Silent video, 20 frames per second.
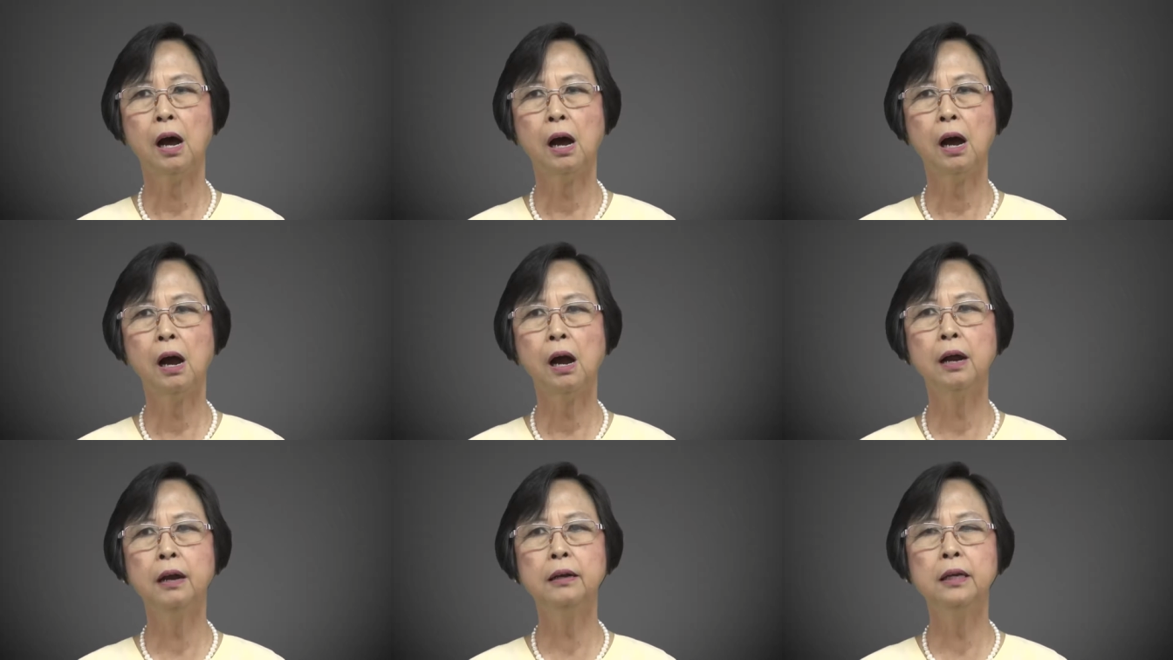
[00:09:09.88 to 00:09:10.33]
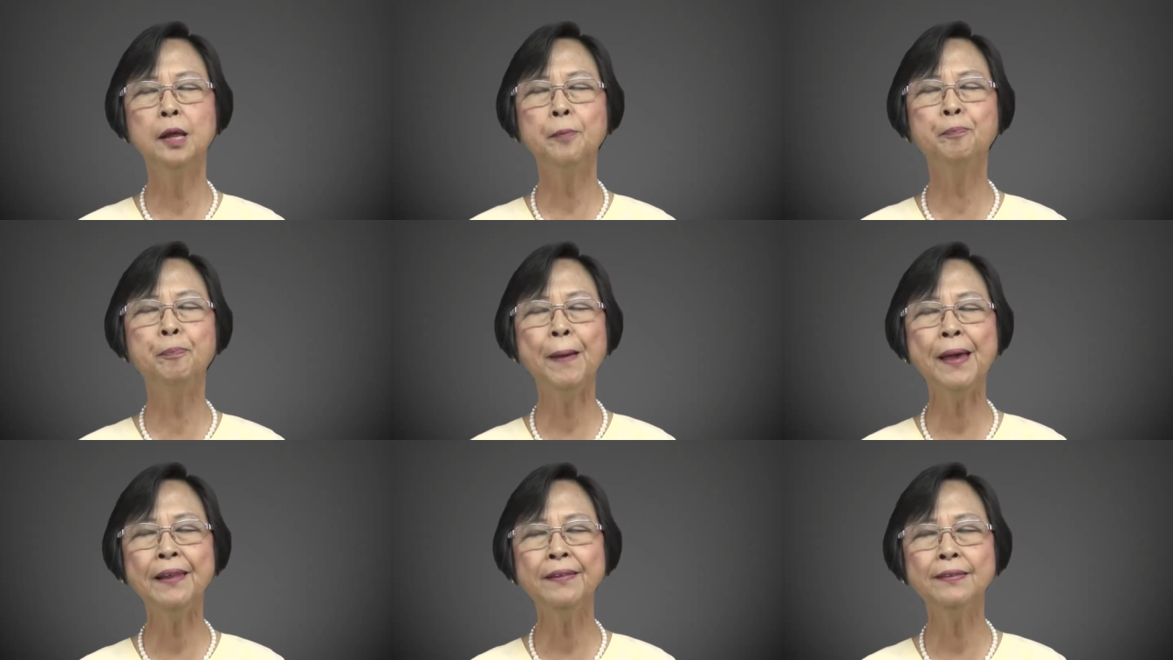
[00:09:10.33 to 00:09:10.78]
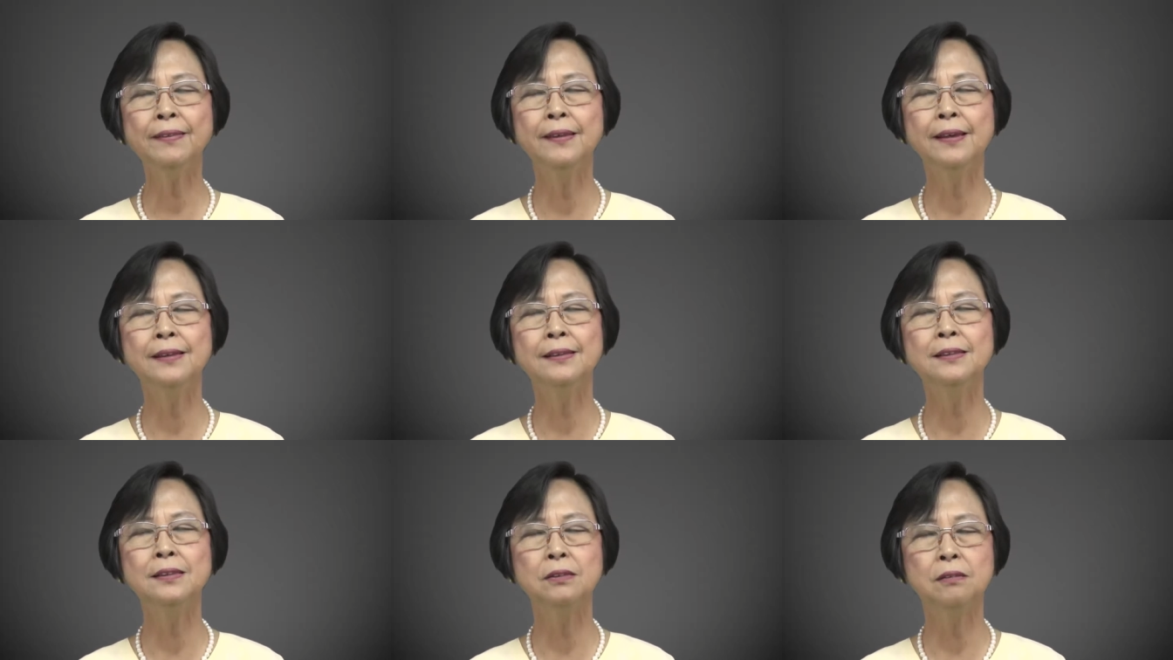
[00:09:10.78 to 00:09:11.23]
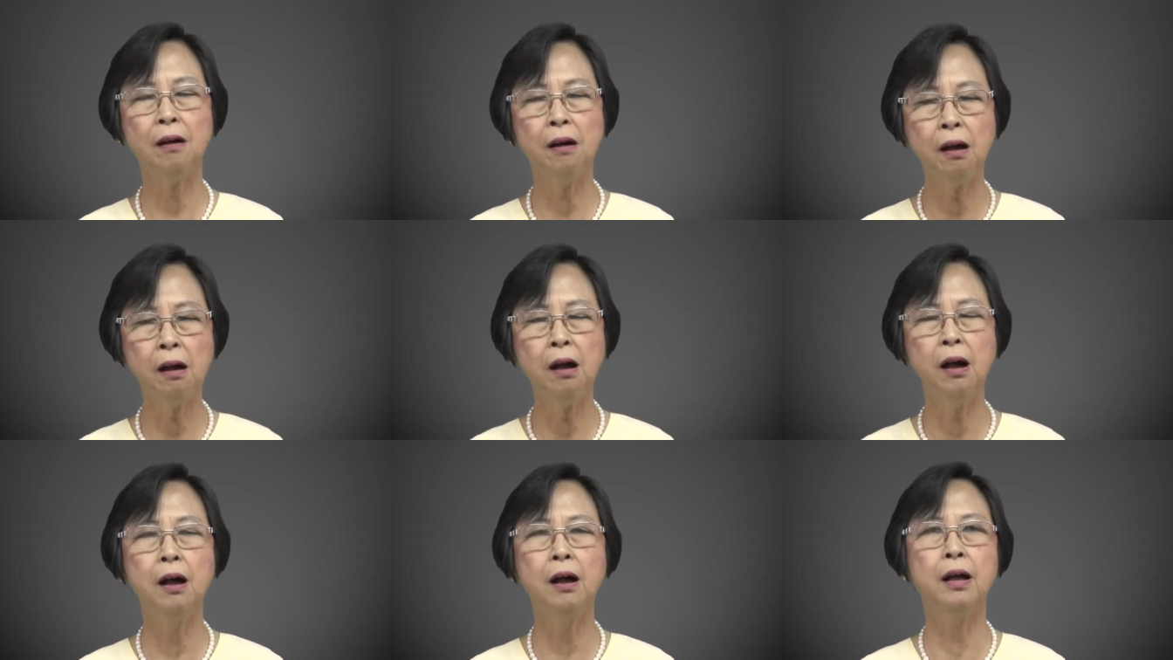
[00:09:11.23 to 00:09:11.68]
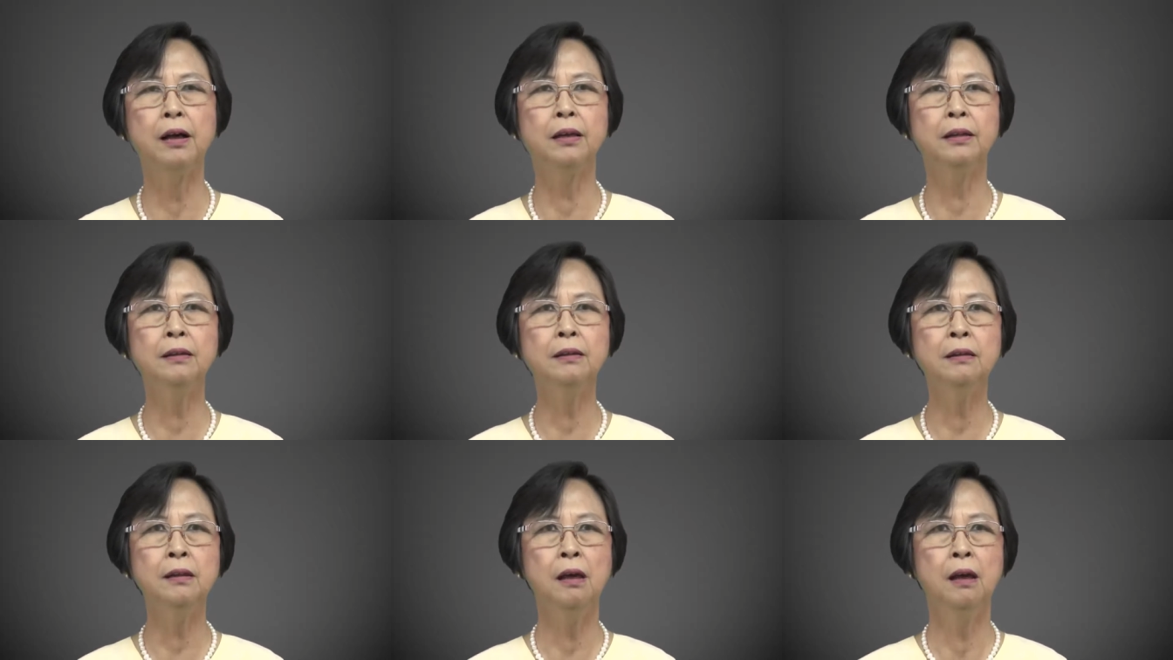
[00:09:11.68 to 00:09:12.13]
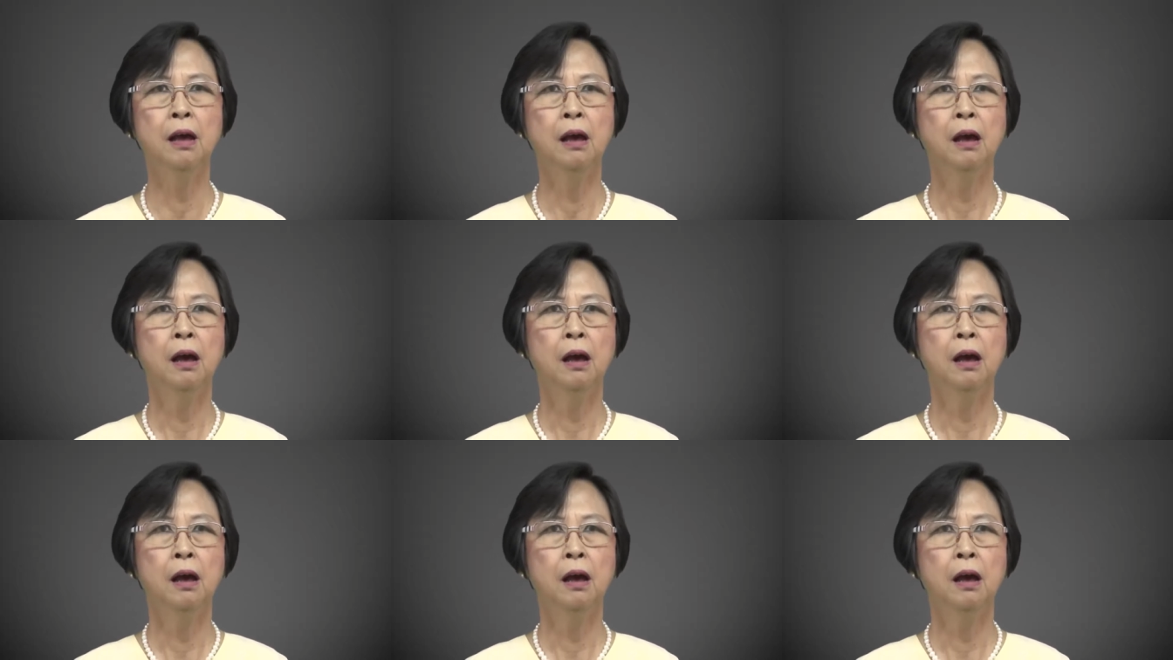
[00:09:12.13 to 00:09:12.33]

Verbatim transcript: are dependent on